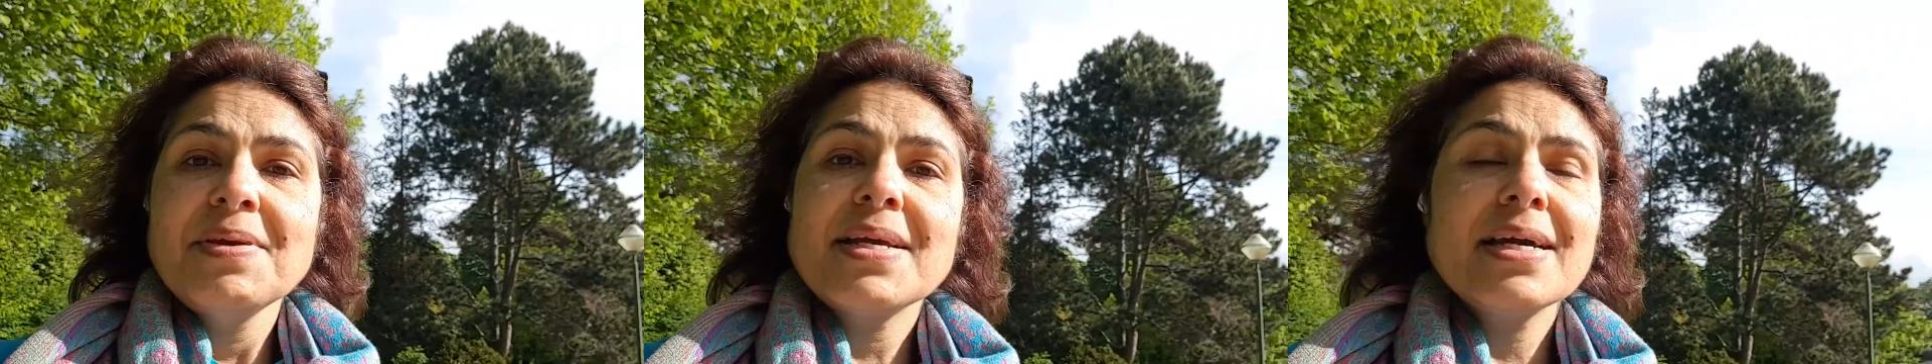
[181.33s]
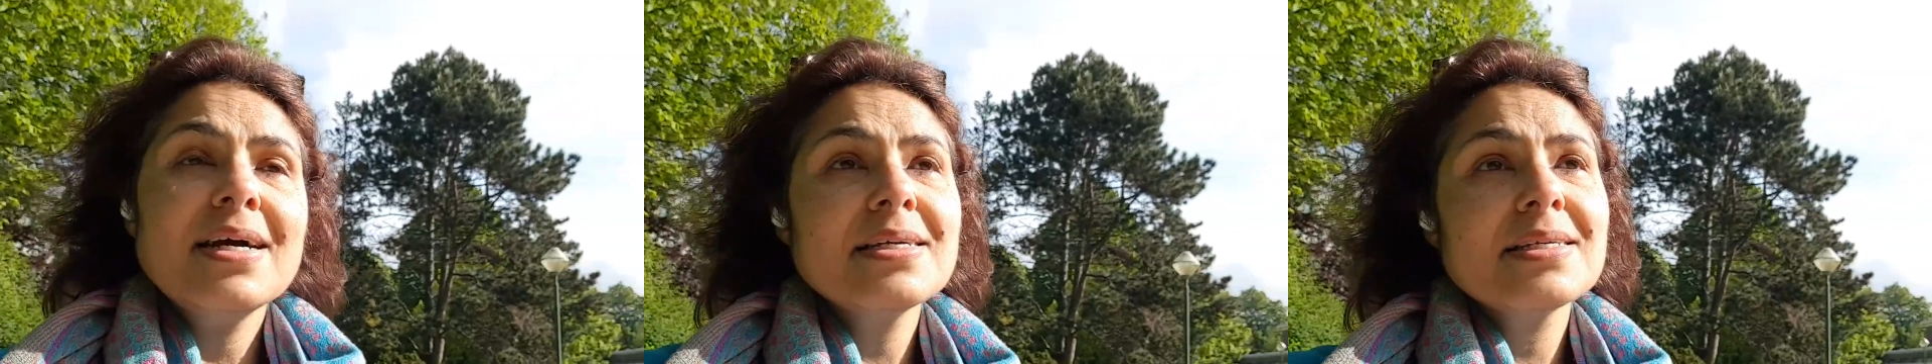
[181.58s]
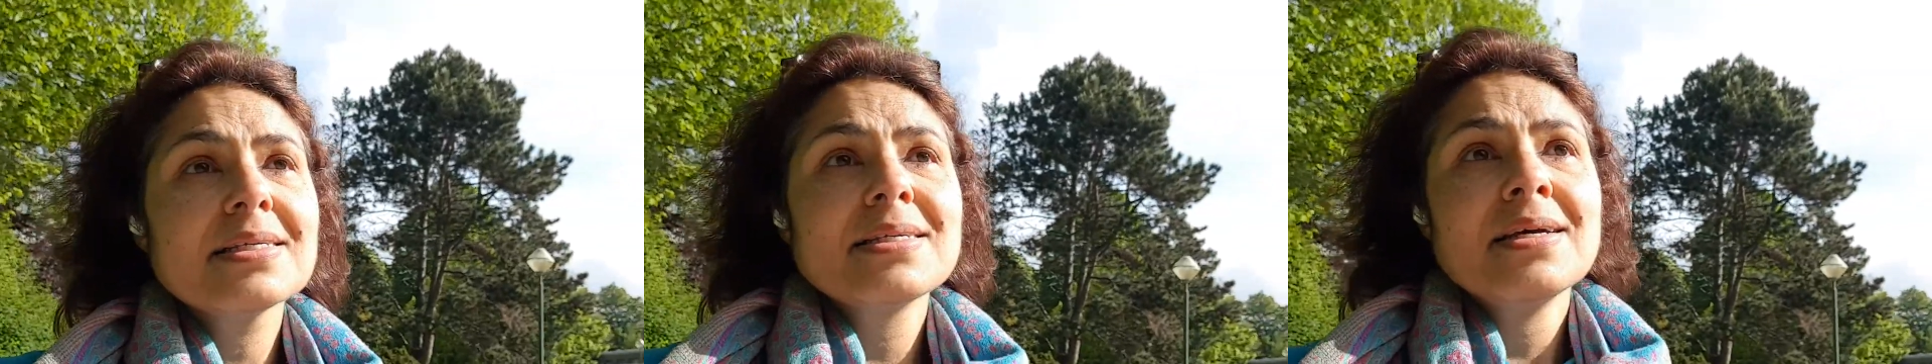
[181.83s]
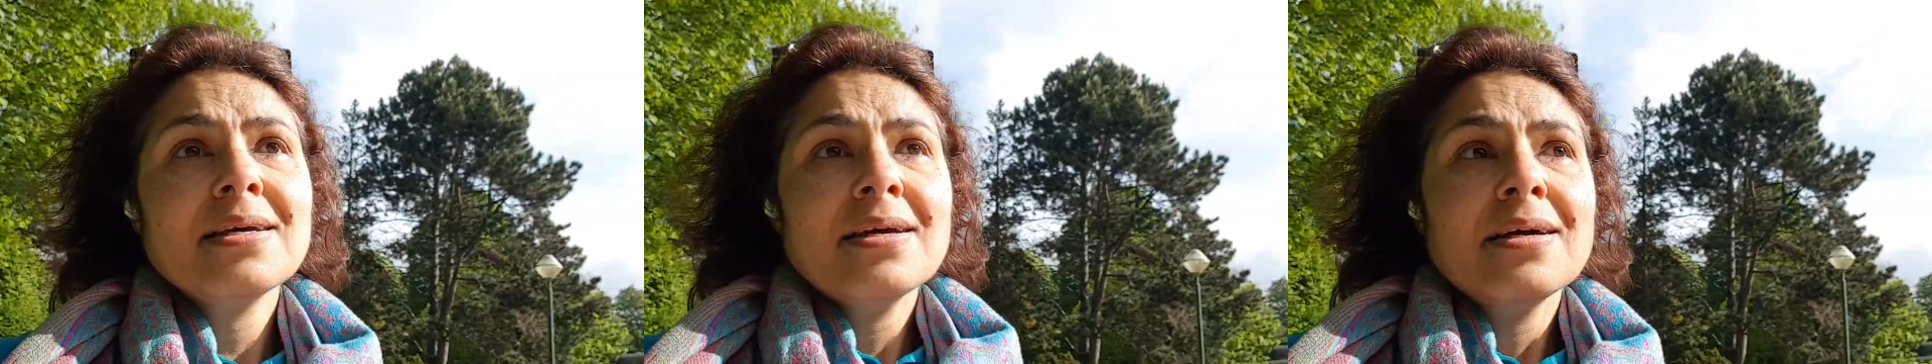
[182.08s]
because
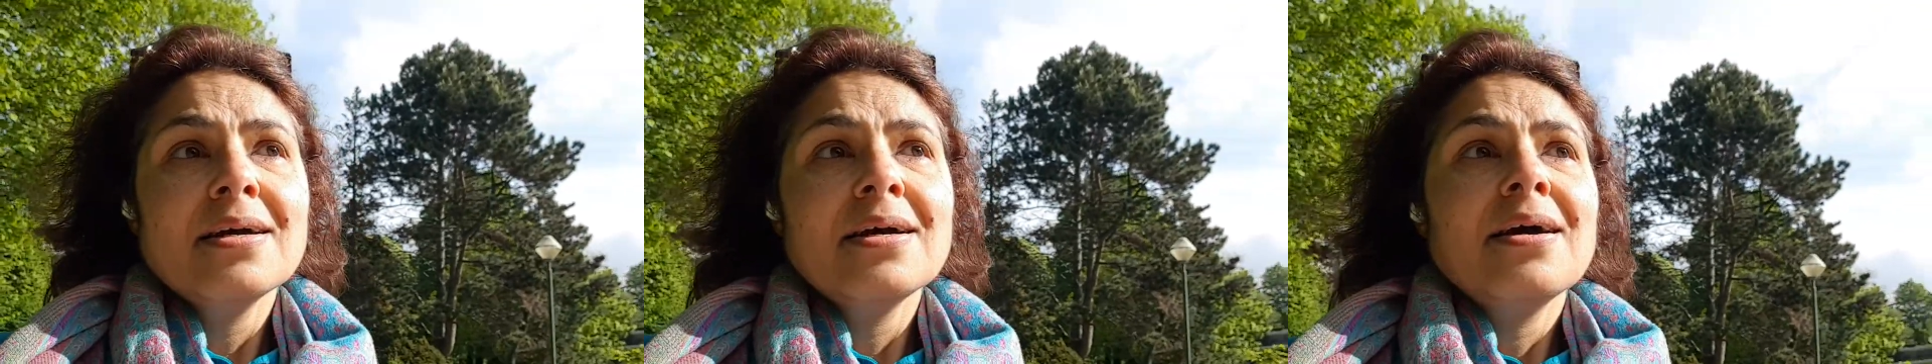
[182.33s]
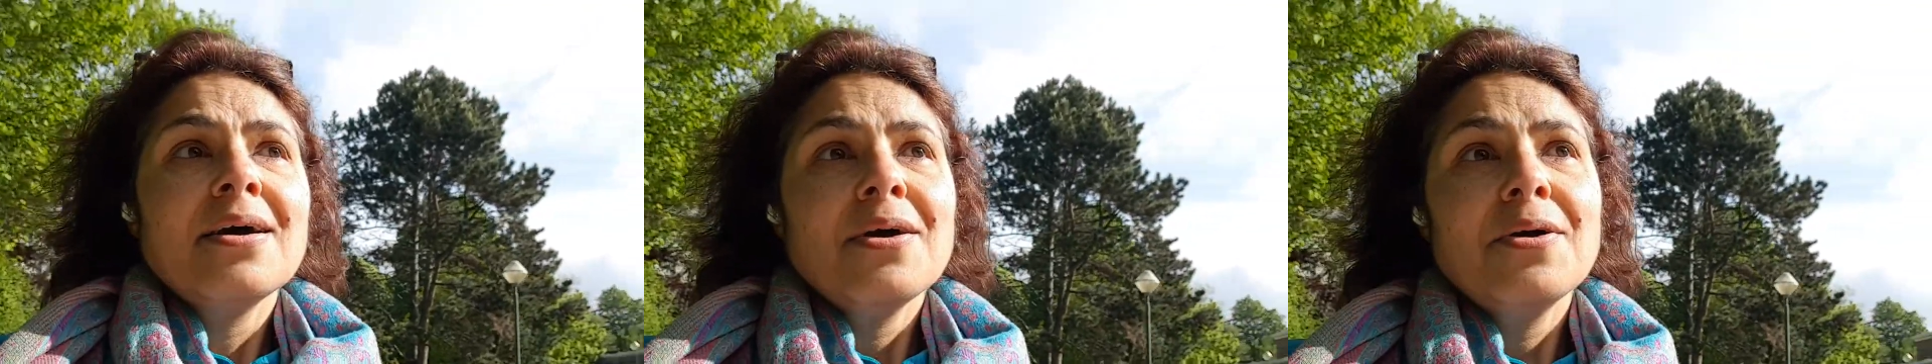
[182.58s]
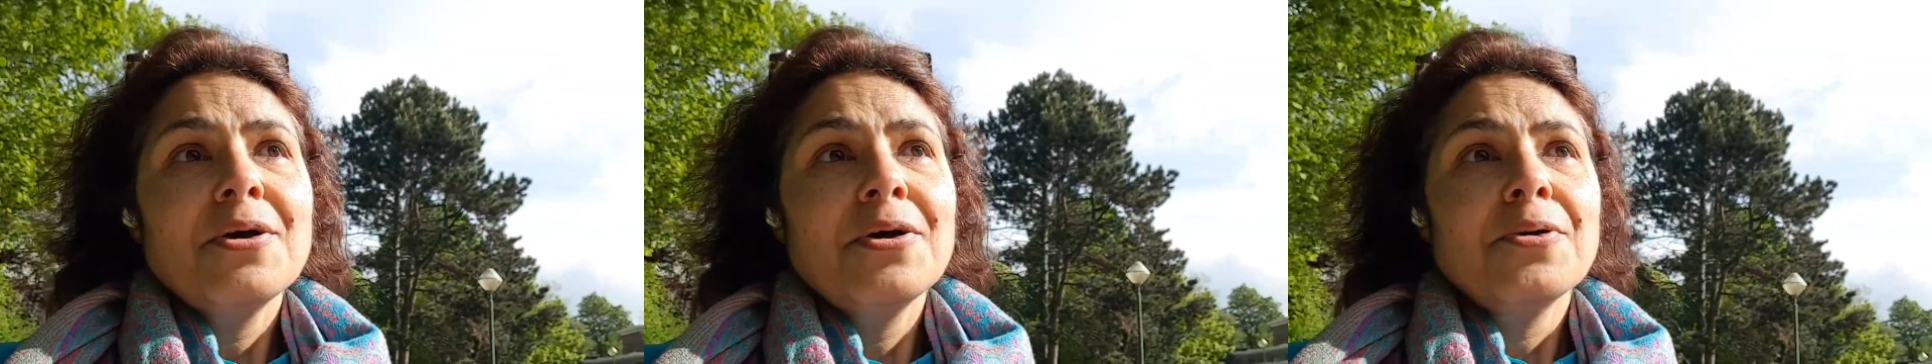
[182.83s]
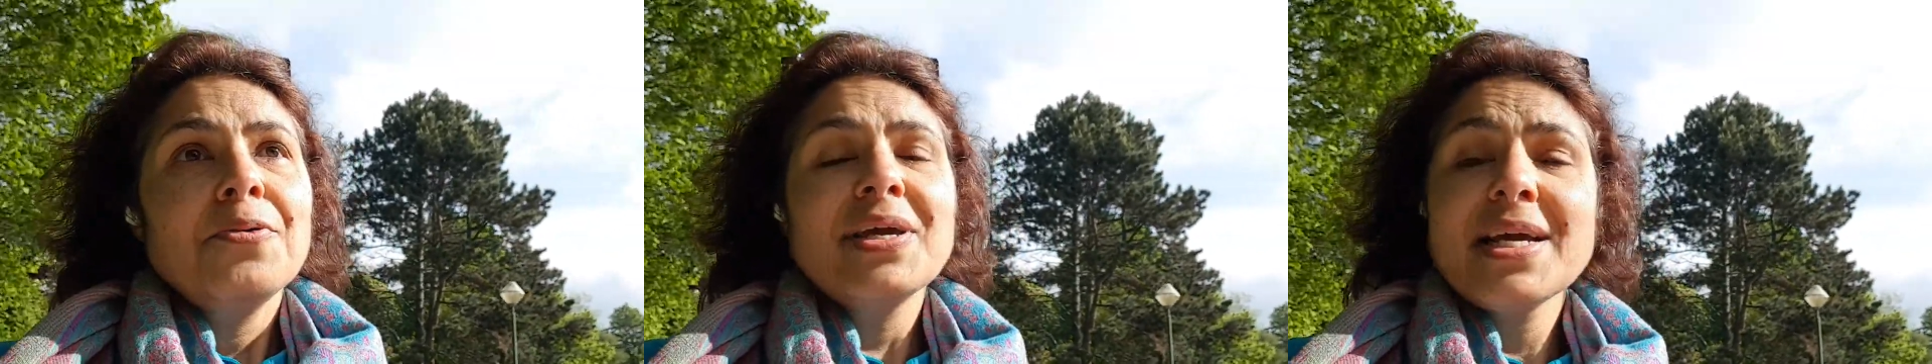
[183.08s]
we